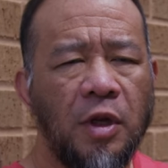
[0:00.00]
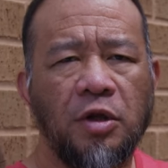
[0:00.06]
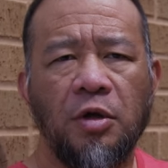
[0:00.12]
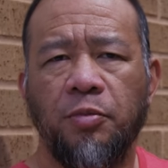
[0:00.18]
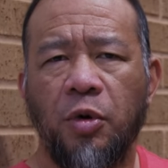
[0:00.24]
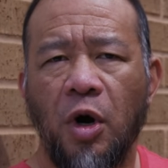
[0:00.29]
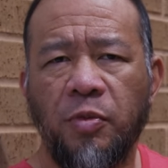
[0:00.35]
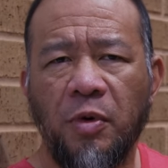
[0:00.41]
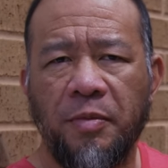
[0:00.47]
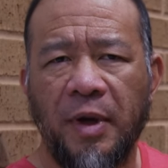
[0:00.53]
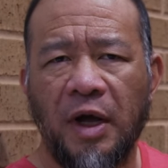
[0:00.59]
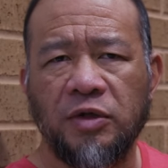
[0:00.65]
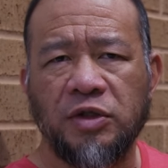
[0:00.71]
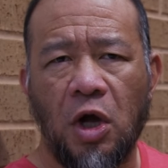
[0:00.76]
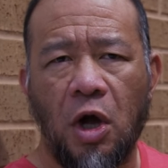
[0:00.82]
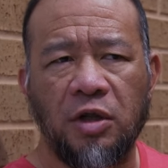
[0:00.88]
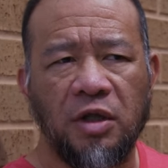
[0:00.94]
the purple
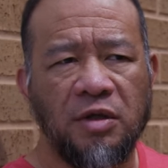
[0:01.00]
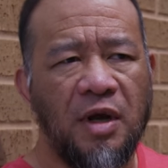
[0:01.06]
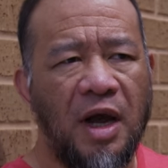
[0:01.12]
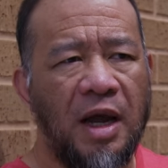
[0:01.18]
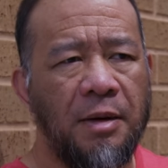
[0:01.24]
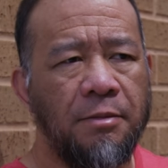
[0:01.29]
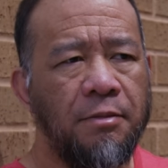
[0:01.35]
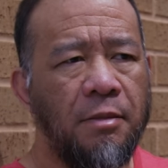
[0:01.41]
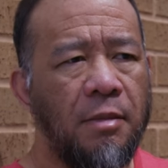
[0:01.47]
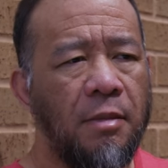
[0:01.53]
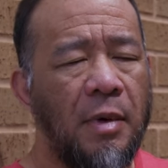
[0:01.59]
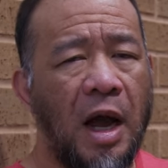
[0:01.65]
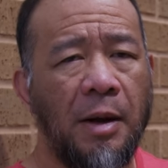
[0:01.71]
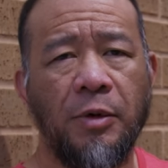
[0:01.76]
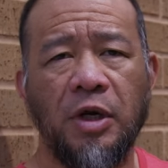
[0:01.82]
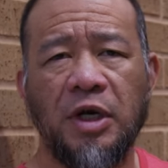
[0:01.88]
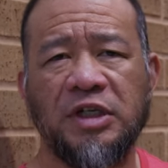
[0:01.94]
belts all the time,
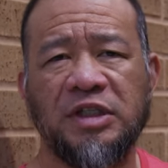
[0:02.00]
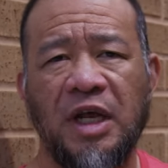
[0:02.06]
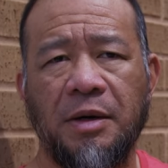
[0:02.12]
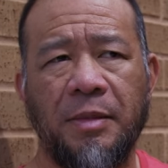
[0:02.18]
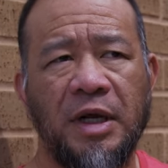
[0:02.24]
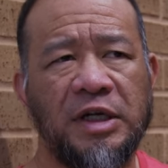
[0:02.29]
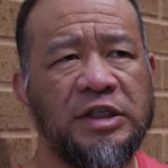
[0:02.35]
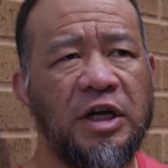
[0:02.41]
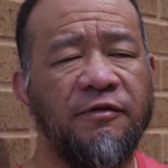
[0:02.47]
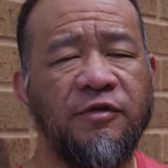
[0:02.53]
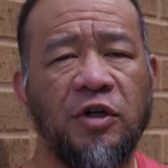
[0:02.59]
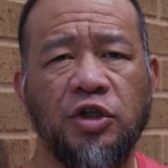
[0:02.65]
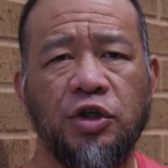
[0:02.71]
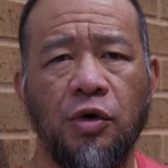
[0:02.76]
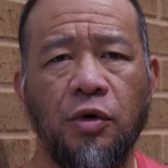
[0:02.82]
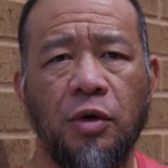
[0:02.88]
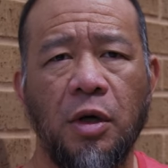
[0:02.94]
I'm gonna set myself to
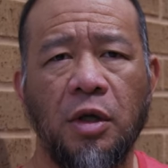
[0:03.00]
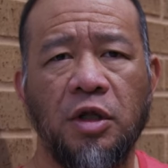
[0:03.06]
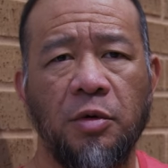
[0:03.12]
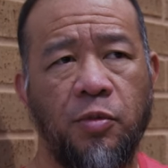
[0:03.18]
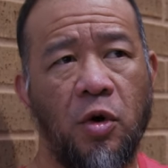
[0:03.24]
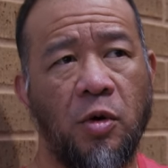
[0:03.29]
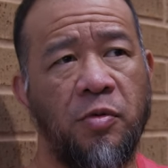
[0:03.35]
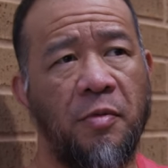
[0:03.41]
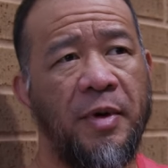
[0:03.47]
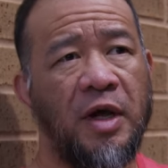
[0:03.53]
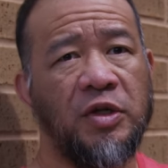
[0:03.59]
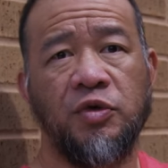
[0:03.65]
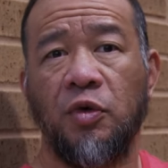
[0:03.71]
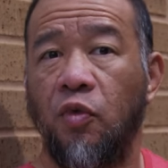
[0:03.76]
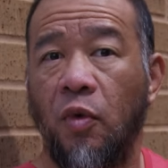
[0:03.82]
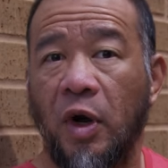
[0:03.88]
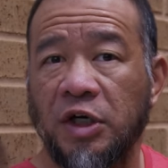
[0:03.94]
choke the purple
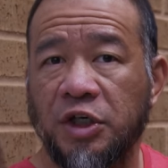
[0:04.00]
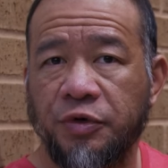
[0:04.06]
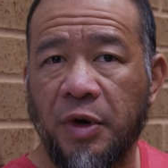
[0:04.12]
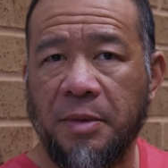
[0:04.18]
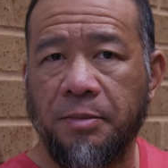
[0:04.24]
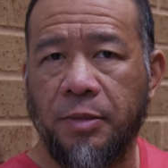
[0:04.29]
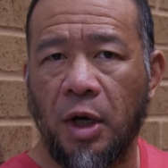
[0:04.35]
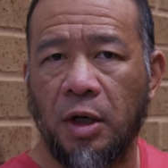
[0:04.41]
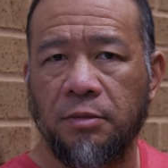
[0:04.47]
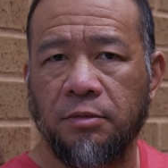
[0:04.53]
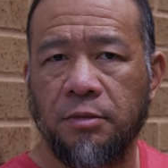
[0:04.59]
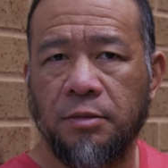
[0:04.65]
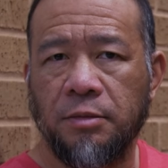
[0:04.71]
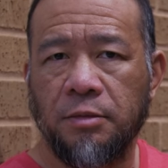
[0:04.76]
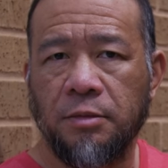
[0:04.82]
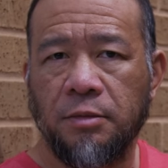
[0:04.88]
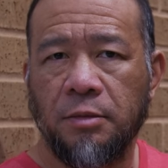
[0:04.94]
belts with one stripe on them,
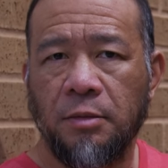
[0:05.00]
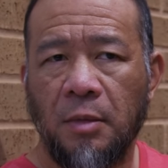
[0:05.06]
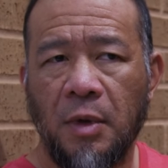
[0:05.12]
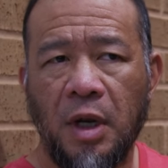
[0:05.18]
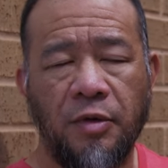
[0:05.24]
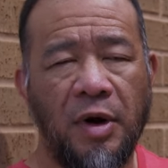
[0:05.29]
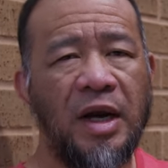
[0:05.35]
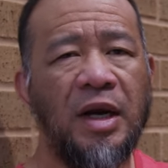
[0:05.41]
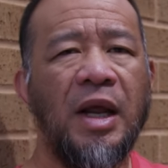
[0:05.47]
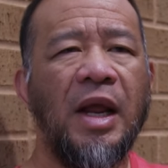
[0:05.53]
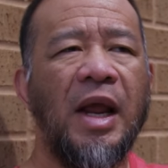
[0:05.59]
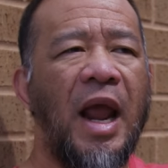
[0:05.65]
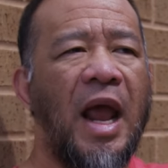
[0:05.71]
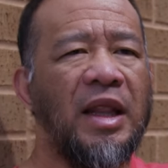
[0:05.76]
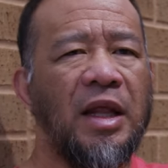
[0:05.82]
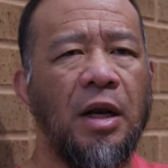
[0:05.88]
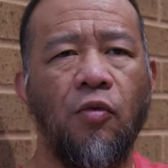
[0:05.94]
right?
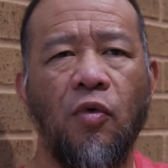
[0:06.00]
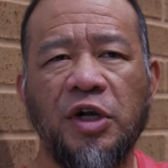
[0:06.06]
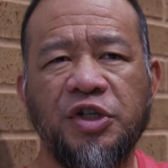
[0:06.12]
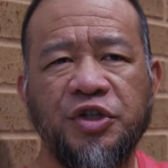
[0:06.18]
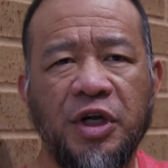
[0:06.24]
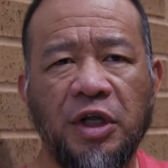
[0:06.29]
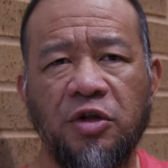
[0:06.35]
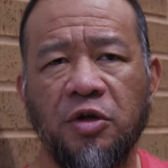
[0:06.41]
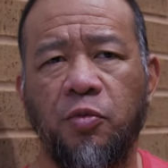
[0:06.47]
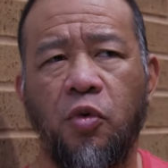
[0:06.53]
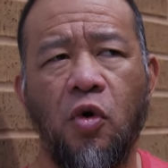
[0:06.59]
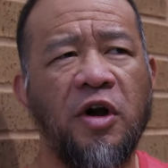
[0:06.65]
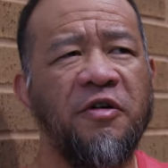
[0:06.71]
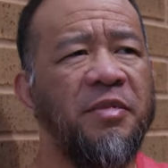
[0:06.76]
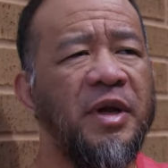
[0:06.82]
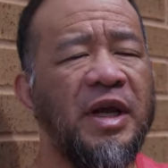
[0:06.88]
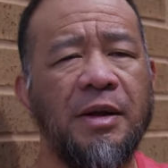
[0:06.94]
And then once you get to the
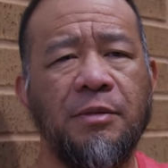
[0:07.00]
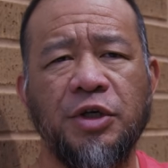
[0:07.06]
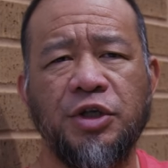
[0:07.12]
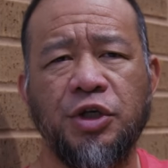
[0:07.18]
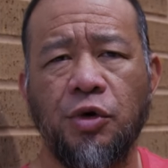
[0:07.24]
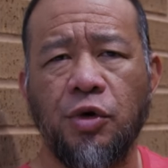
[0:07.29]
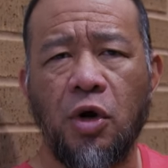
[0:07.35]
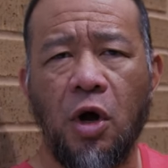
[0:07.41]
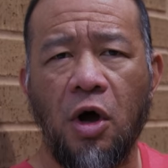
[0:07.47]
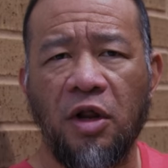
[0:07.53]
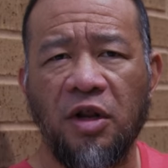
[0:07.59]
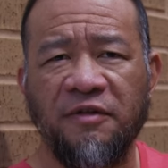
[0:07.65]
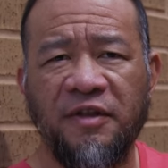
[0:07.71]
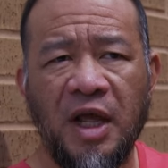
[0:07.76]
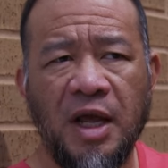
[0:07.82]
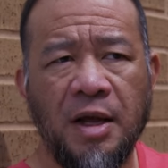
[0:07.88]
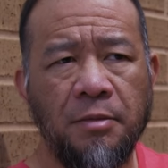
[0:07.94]
point of being able to choke all
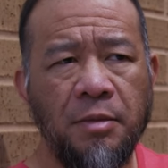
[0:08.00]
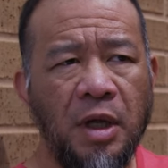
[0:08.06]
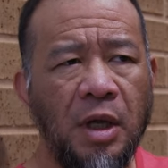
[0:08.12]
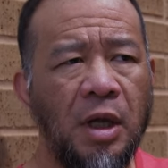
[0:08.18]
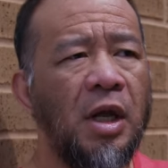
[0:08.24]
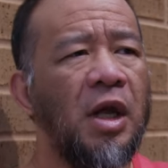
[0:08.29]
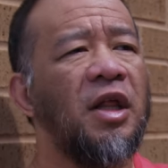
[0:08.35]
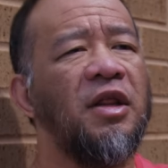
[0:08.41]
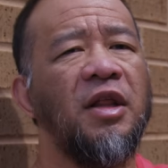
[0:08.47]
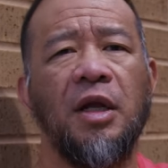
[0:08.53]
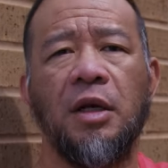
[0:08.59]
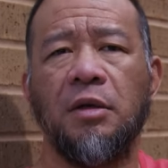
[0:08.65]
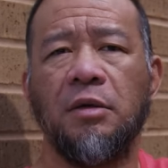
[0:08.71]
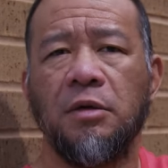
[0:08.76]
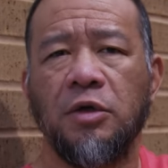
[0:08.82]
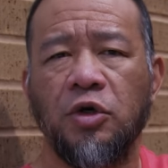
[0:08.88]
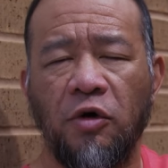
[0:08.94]
of them,
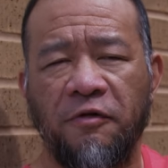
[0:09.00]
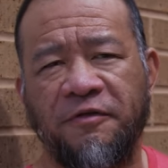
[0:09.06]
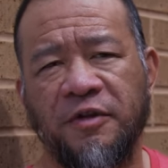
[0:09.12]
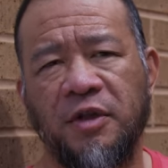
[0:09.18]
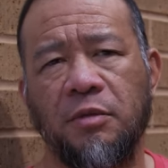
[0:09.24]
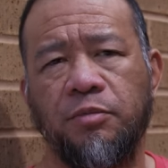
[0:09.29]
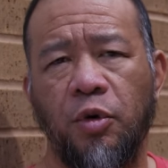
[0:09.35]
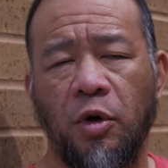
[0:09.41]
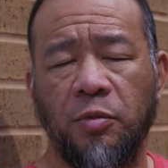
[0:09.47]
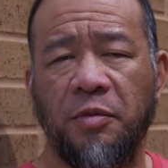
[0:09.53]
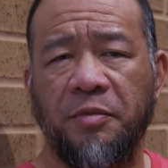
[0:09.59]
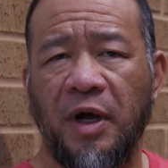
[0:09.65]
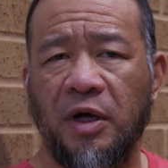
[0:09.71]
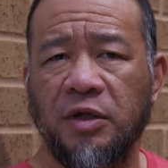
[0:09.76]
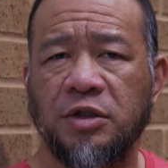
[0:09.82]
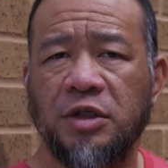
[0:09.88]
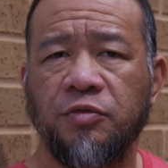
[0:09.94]
then go for the purple
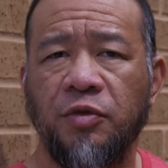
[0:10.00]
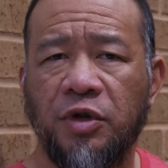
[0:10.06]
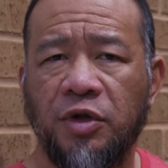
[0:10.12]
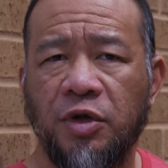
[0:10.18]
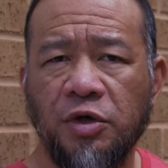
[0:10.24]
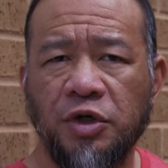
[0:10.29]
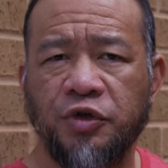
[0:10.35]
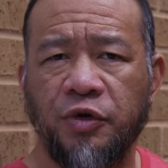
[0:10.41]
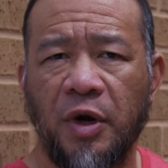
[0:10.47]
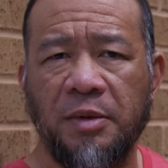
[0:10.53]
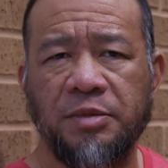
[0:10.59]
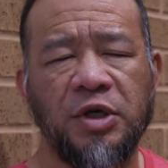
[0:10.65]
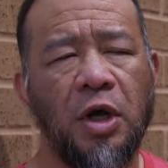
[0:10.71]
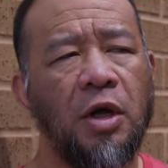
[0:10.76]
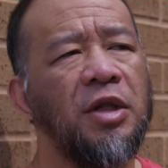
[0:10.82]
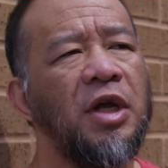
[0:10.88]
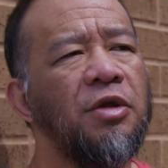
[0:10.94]
belts with two
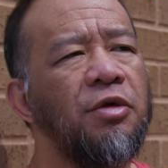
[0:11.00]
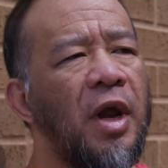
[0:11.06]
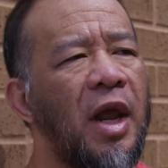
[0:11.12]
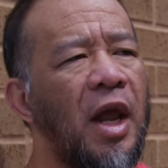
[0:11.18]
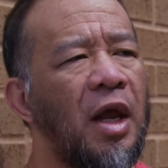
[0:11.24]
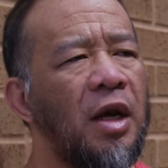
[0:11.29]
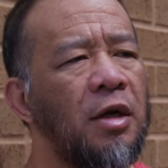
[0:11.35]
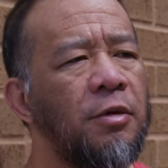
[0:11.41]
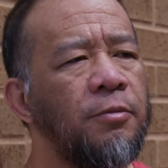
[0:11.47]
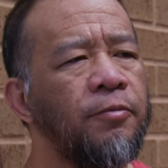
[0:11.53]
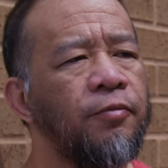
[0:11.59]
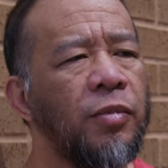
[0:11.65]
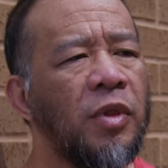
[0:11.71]
stripes. On the other hand,